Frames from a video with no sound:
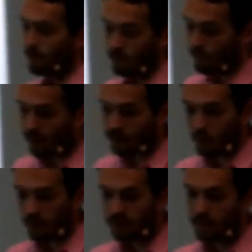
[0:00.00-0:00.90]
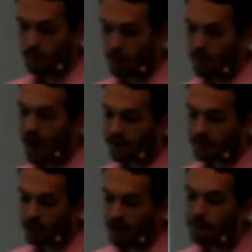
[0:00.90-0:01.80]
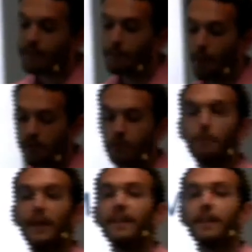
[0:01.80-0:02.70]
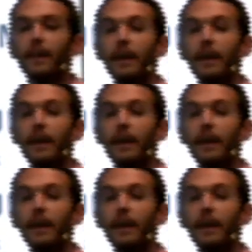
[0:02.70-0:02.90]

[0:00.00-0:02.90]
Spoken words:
Fast forward into the book of Acts, and you'll have the Apostle Peter